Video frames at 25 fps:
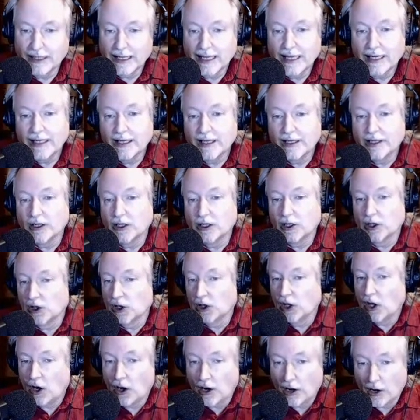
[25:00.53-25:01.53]
any
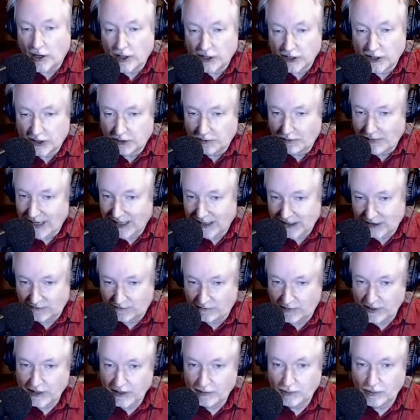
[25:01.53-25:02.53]
large mass
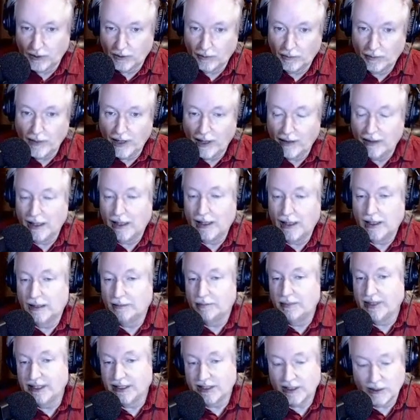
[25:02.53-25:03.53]
of people
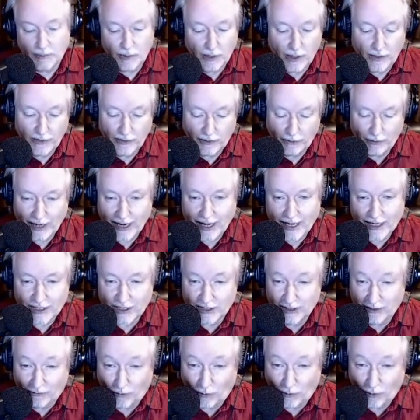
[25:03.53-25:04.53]
based upon the
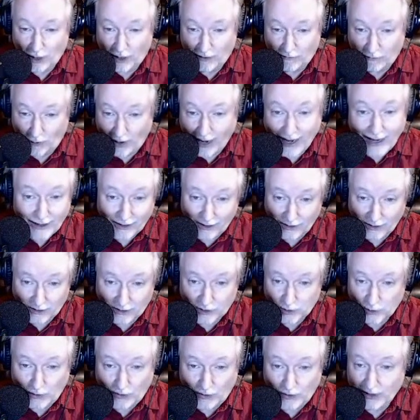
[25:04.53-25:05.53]
reaction of
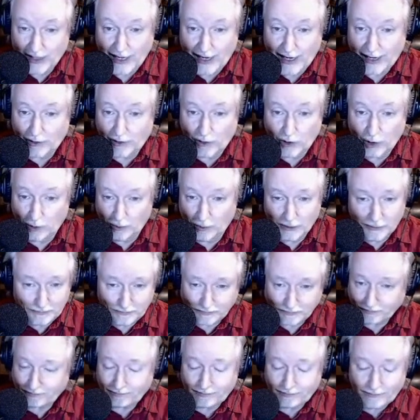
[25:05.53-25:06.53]
radicals within that group
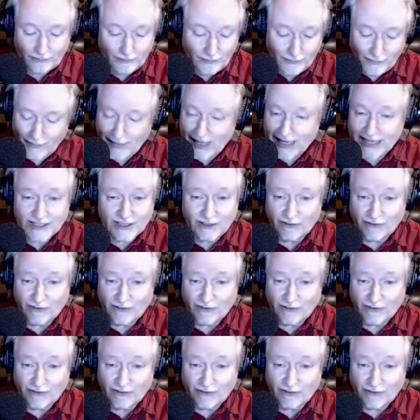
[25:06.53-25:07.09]
is a